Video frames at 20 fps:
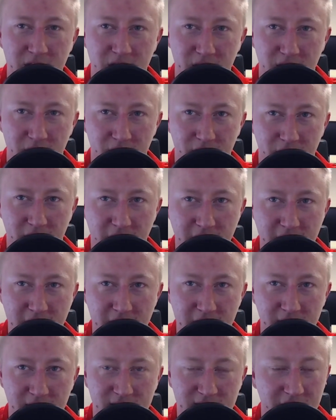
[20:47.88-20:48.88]

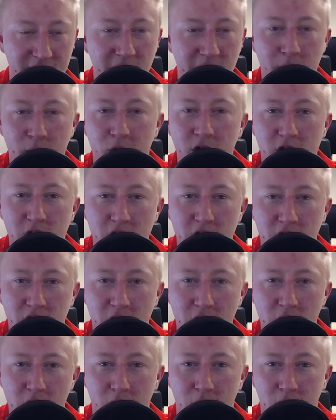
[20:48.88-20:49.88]
they said they weren't going to
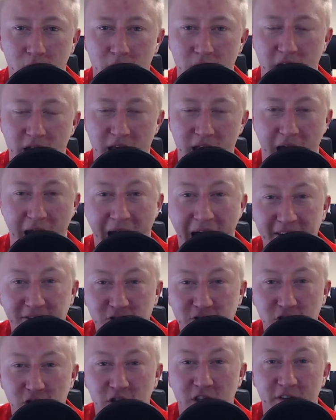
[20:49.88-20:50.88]
go. And
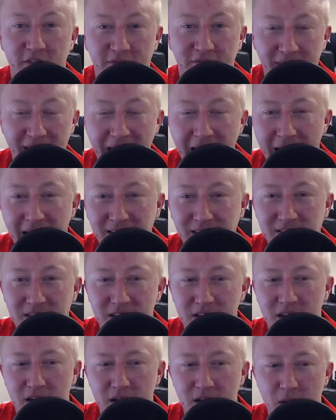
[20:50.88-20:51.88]
after the fact,
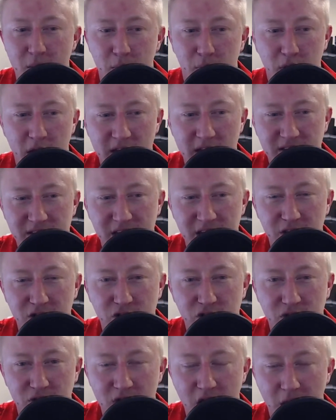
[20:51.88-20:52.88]
President
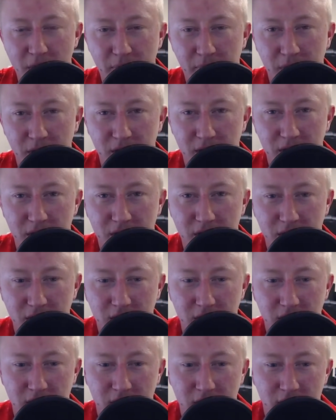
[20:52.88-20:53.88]
Trump
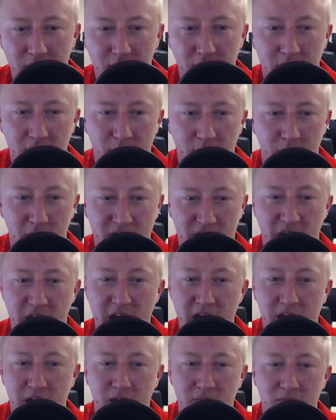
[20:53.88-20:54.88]
was
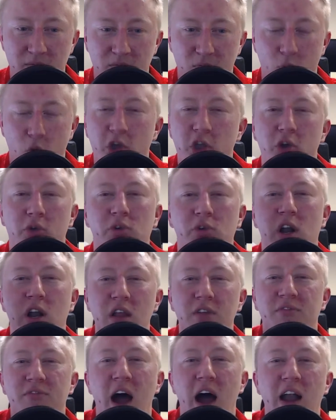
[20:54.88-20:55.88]
like, well, you're
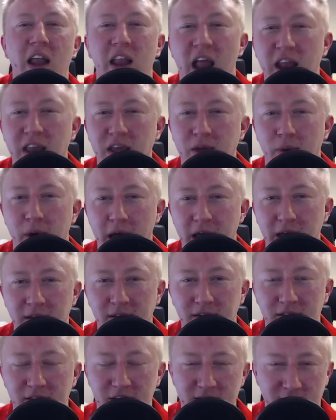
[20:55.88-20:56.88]
uninvited anyway.
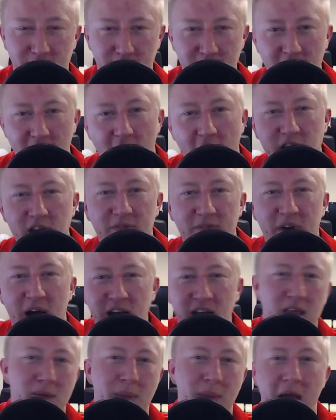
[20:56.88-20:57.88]
So he
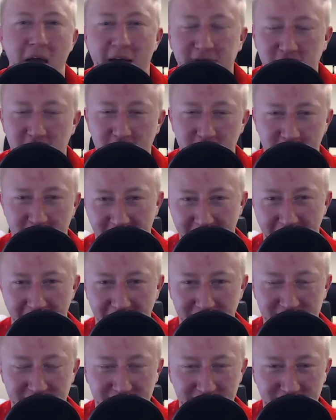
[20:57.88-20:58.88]
uninvited them after the fact.